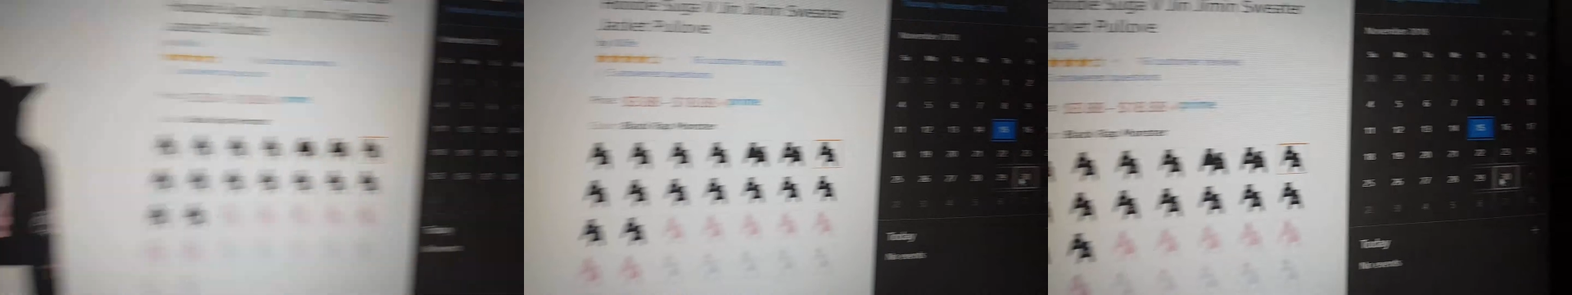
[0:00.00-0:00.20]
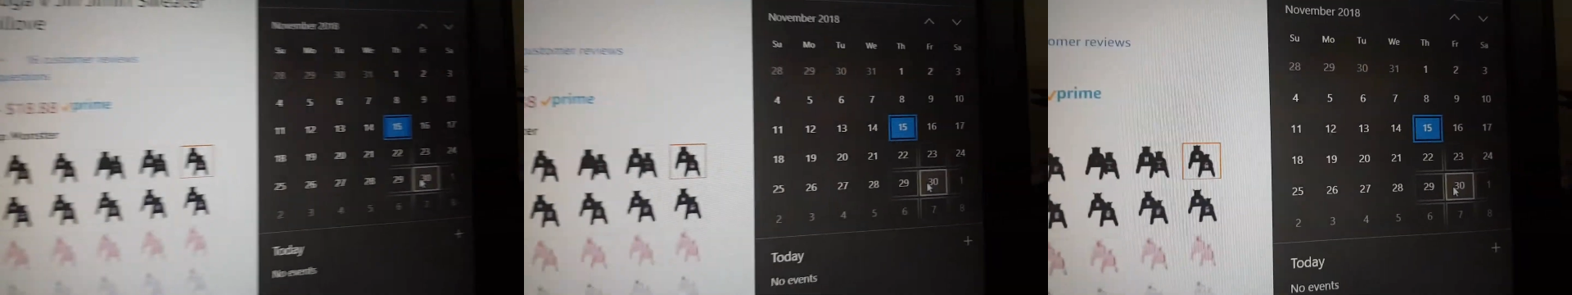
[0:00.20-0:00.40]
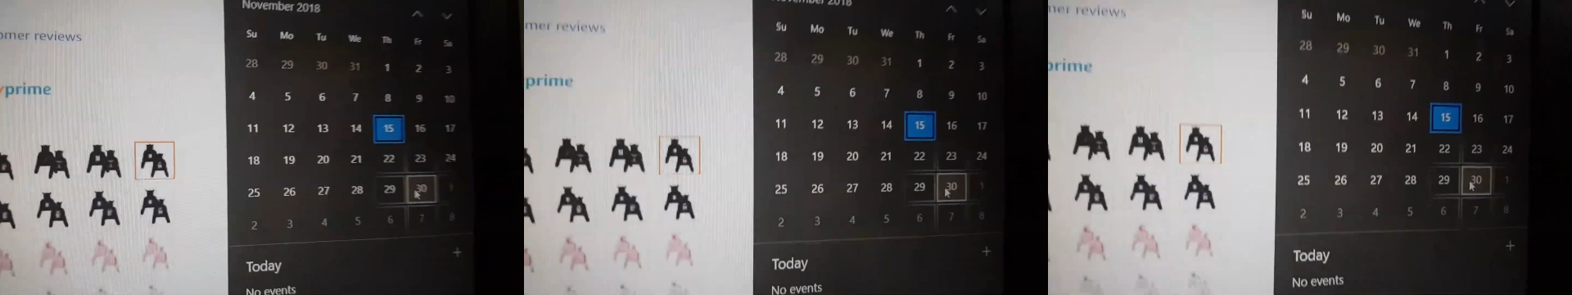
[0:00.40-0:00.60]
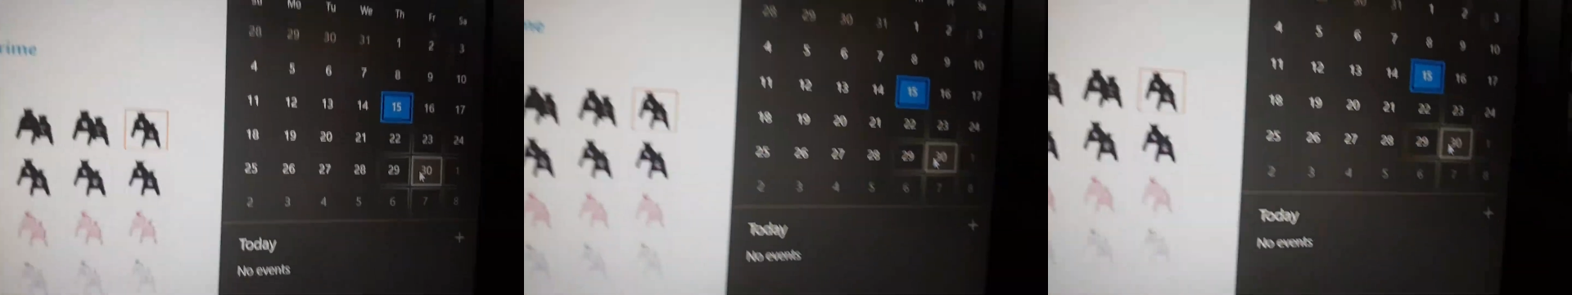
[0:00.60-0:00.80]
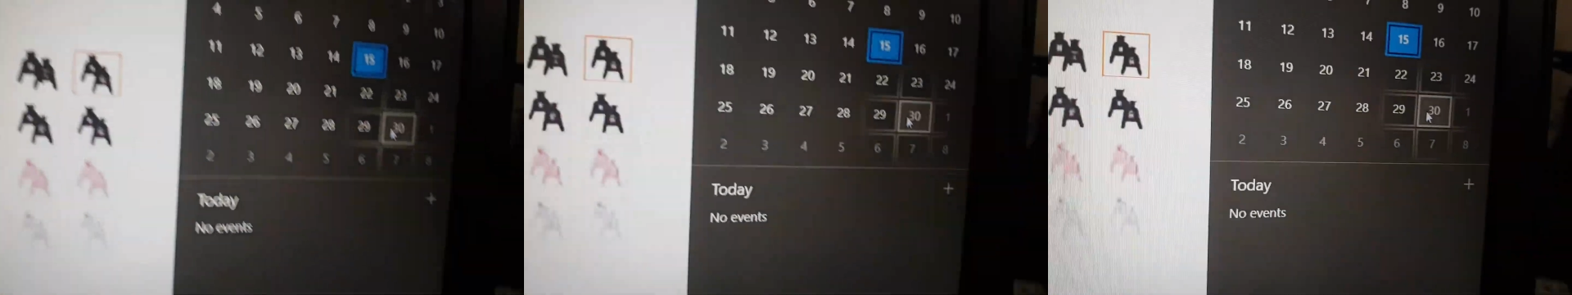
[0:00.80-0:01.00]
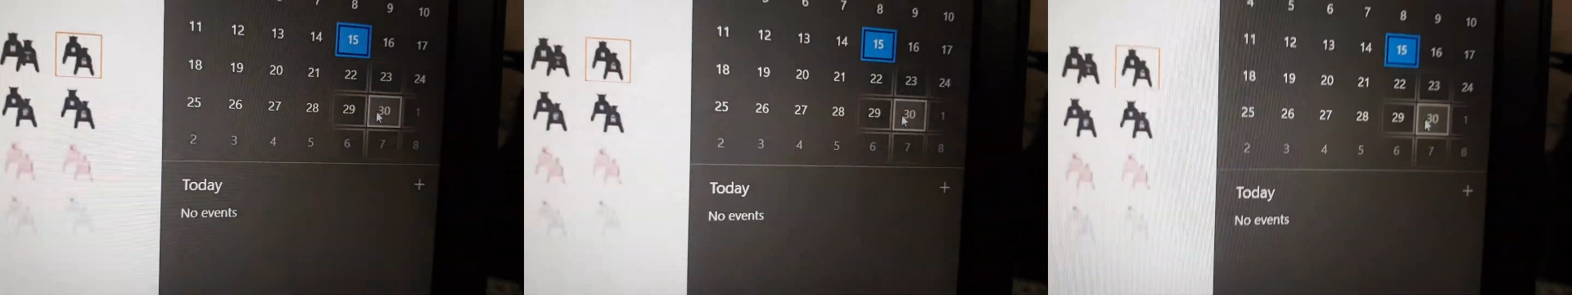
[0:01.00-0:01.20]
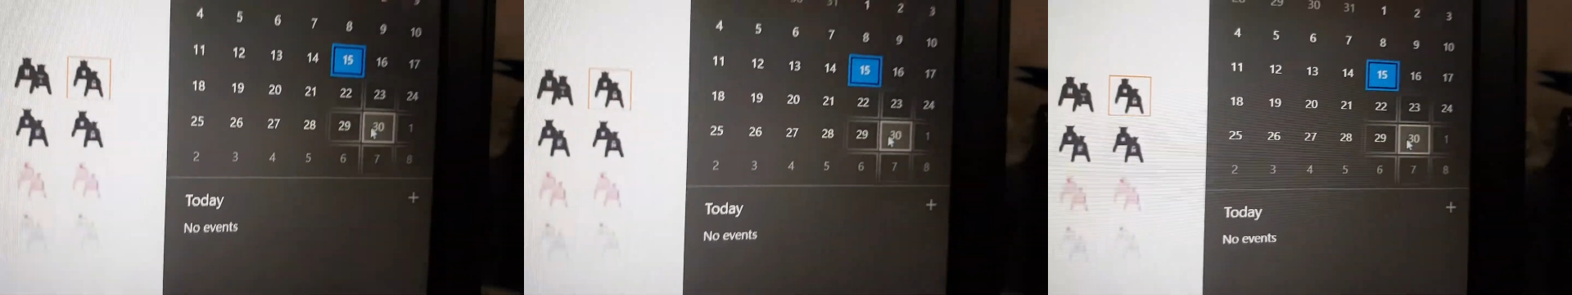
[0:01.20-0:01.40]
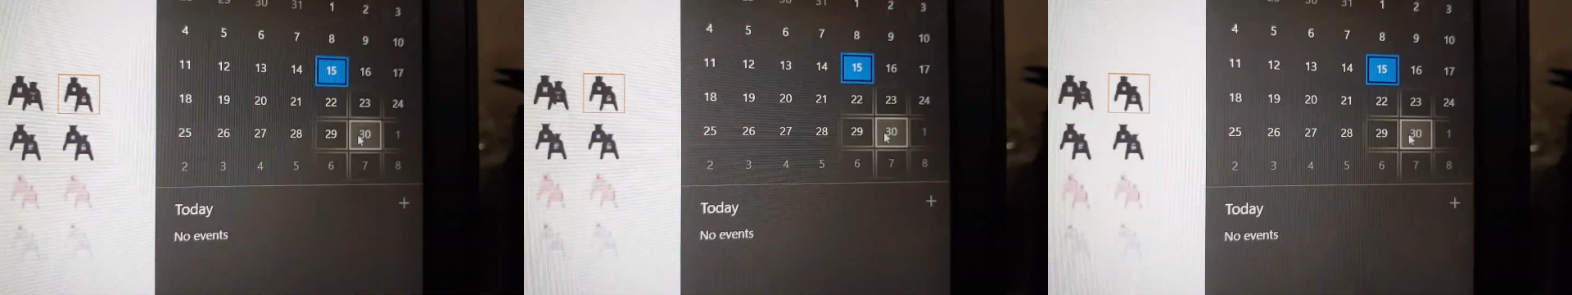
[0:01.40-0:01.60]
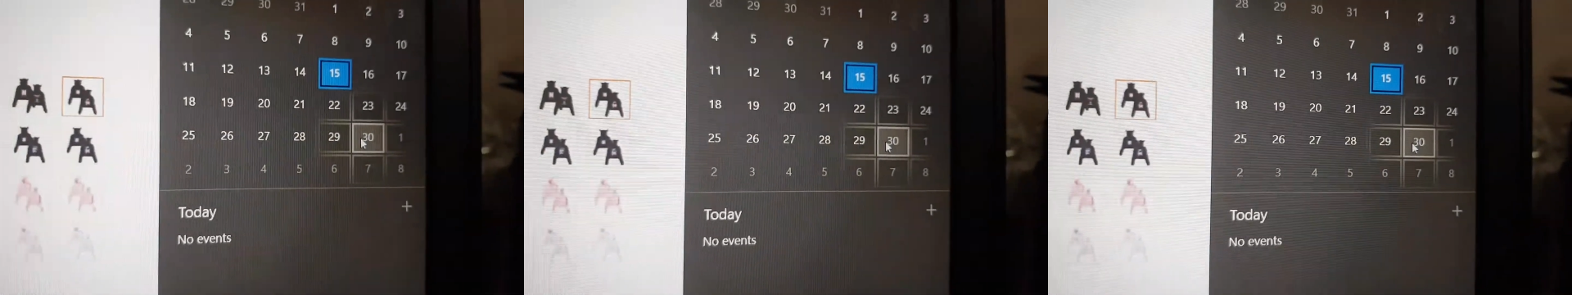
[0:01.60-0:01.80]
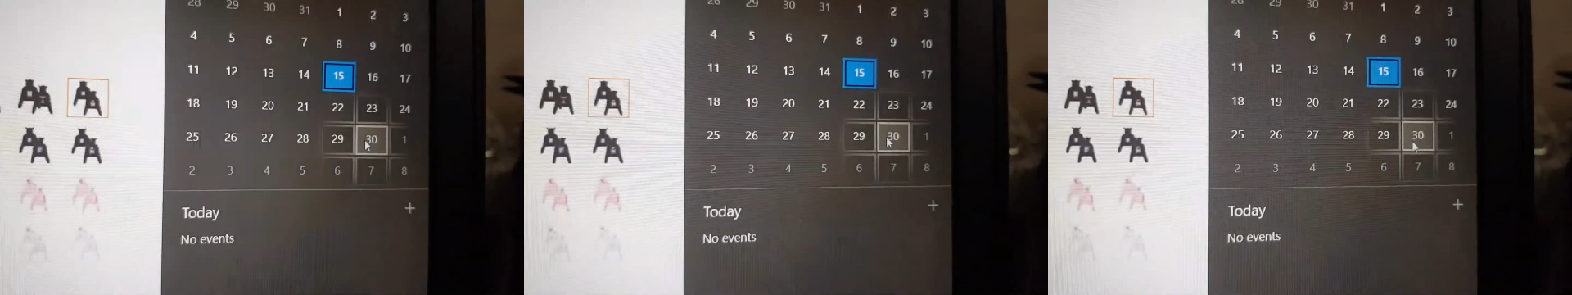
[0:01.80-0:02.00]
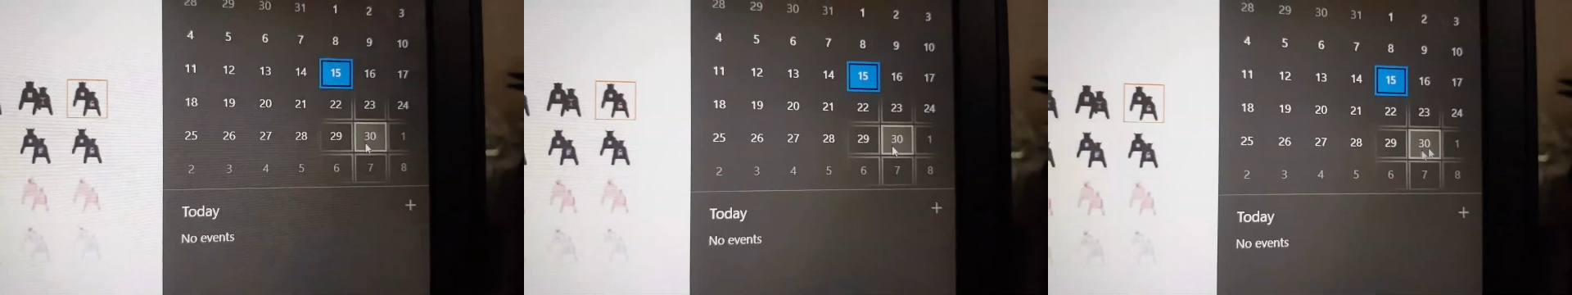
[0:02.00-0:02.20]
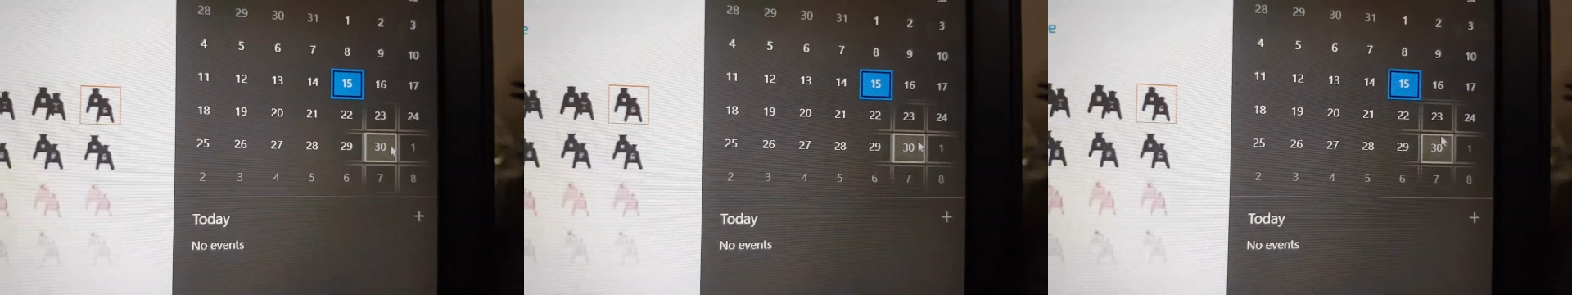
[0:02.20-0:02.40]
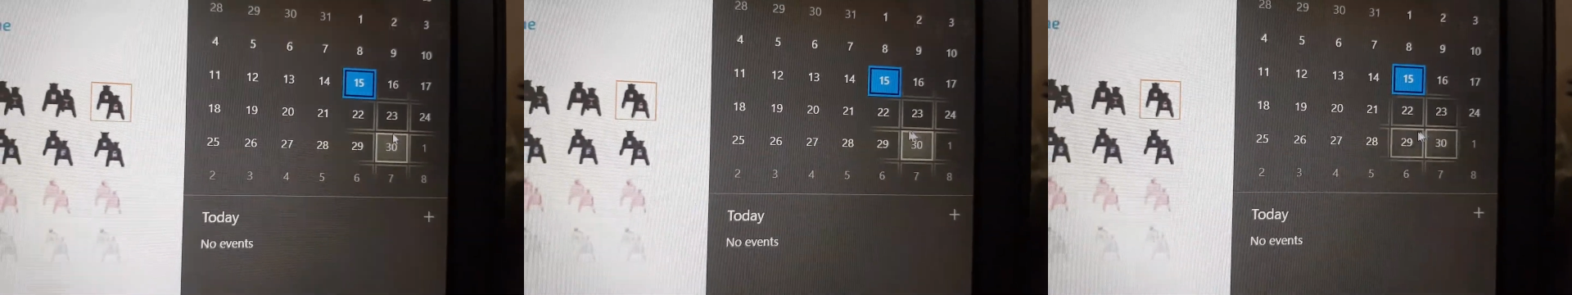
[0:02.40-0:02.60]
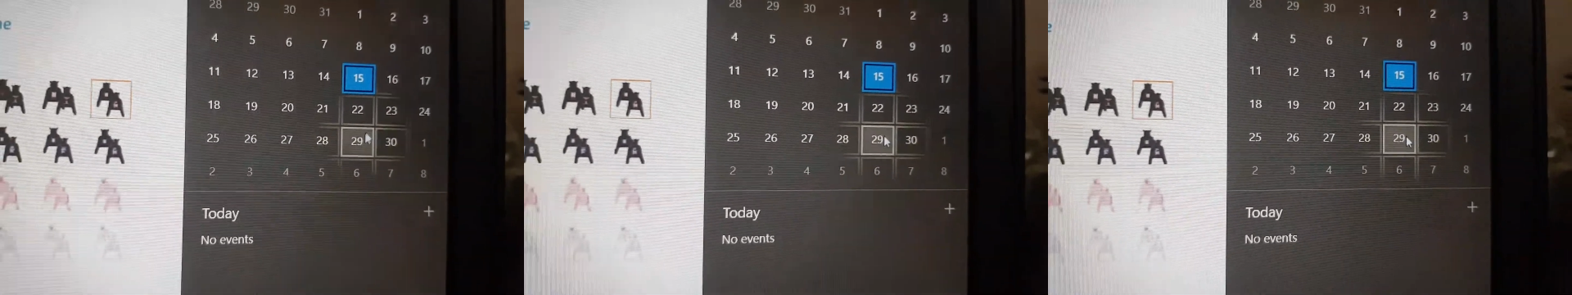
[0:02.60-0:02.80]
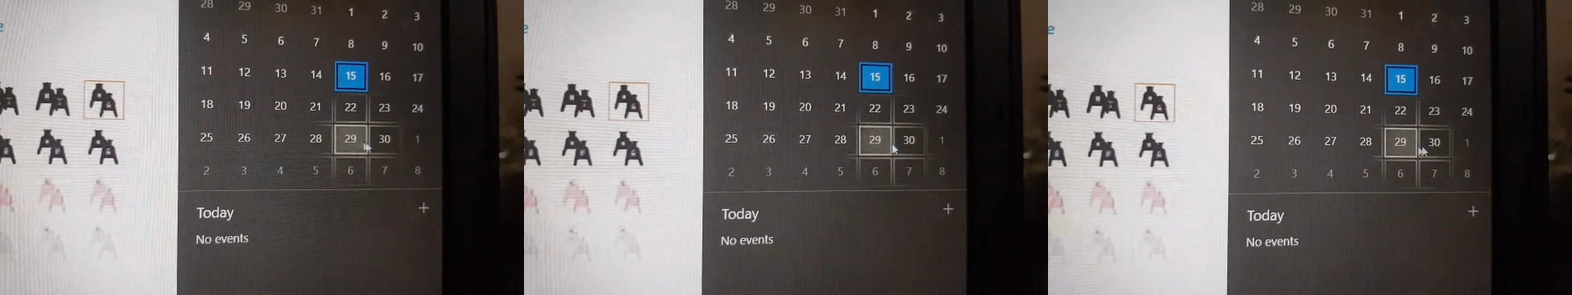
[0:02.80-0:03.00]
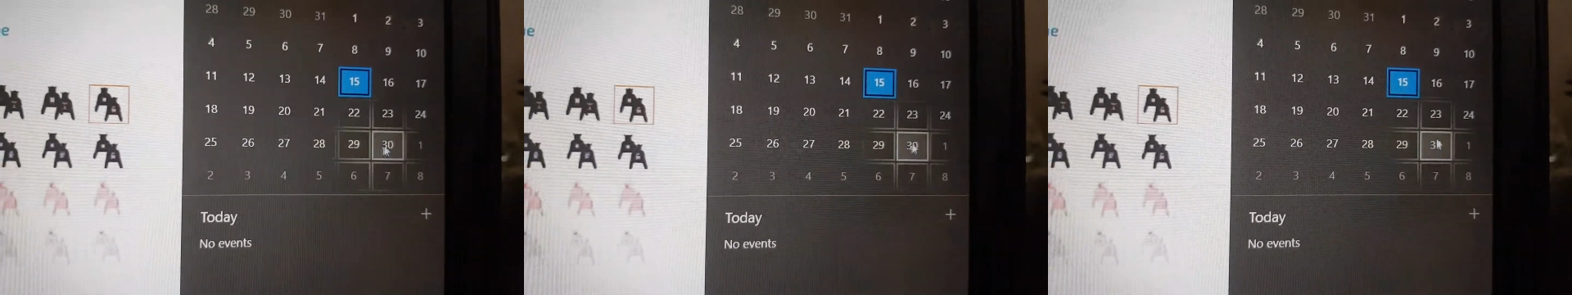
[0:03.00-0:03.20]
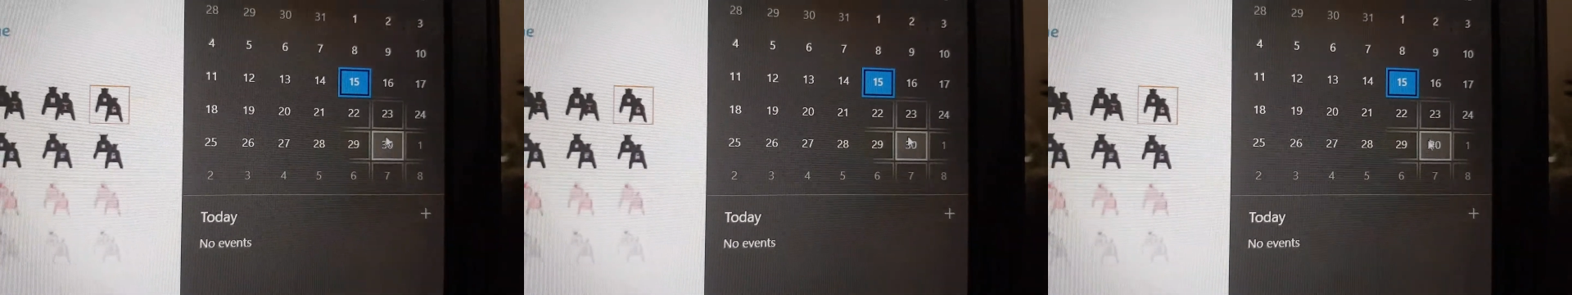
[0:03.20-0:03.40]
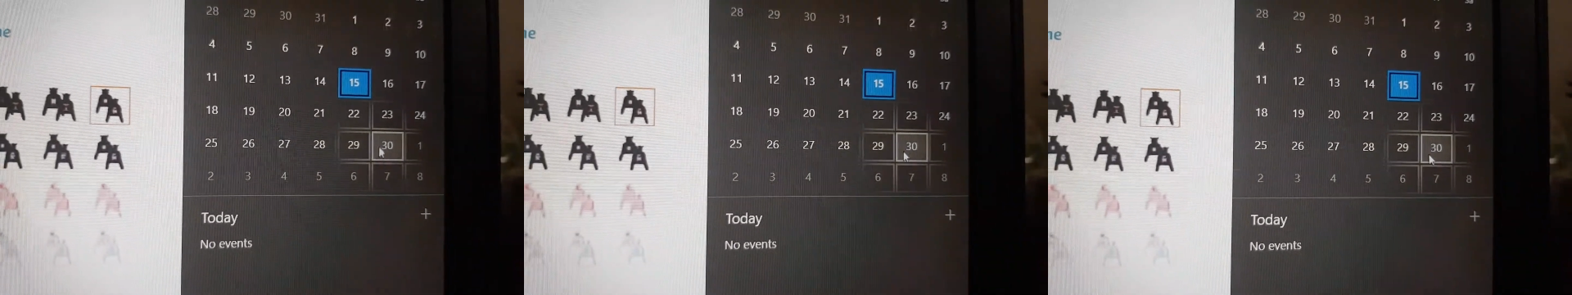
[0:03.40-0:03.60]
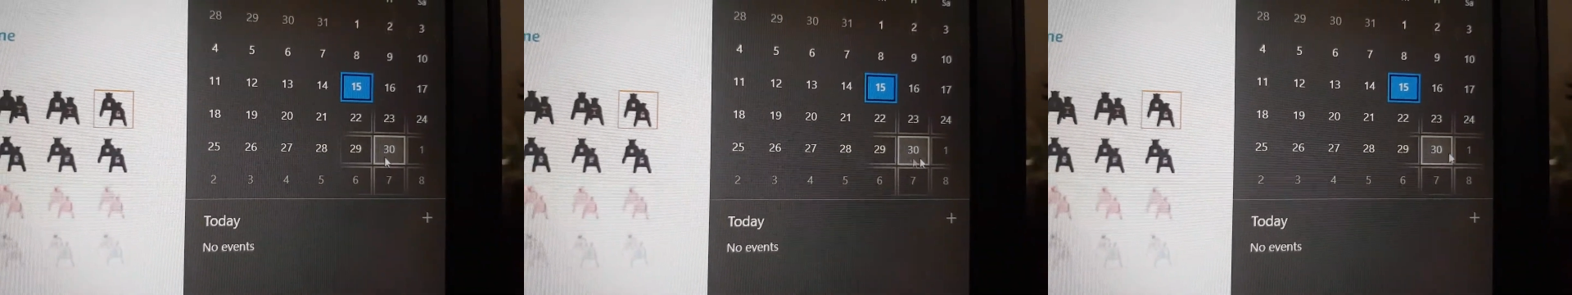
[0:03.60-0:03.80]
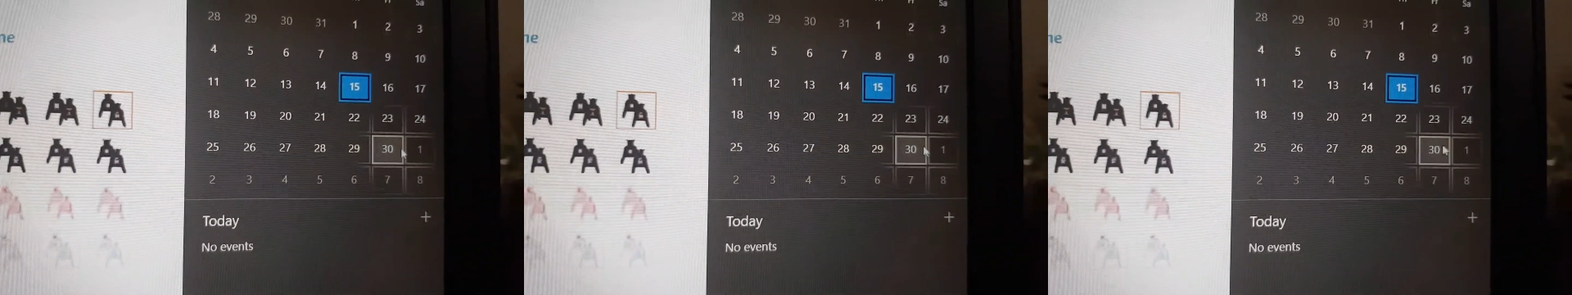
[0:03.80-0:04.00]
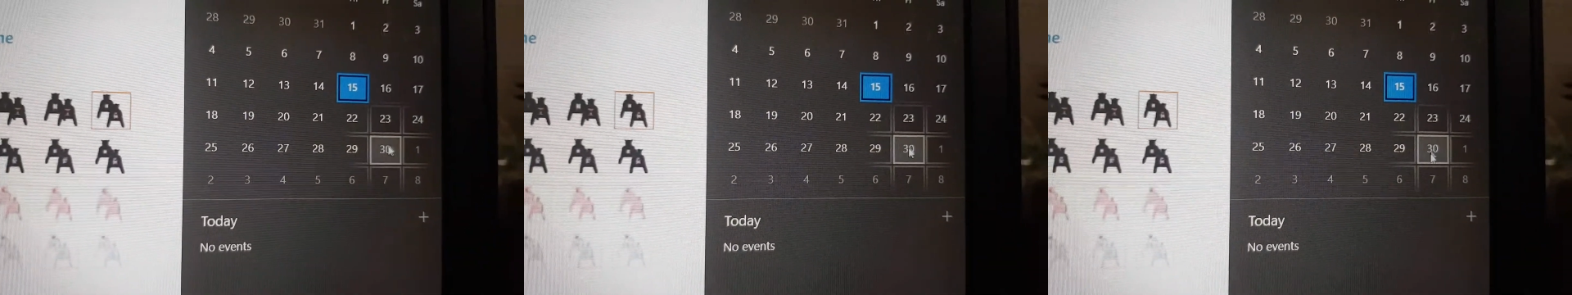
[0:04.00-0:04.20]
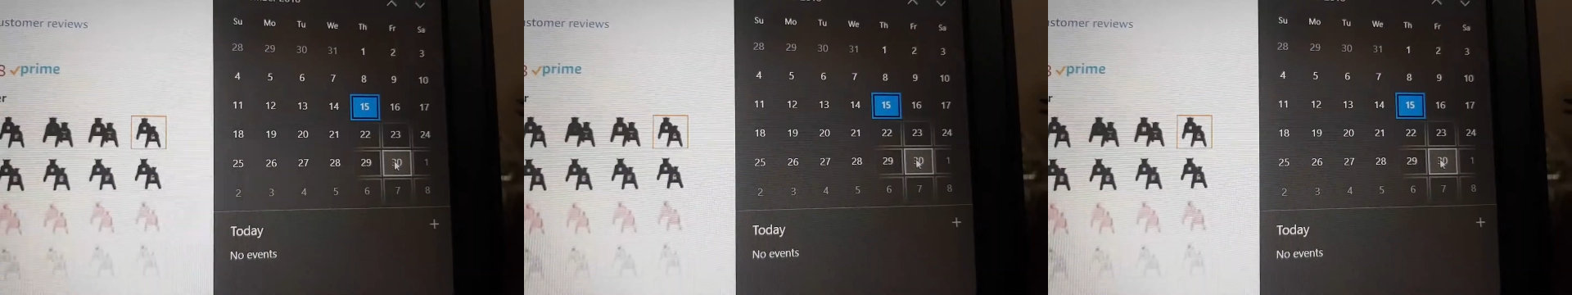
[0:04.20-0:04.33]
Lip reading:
[unreadable: no face in view]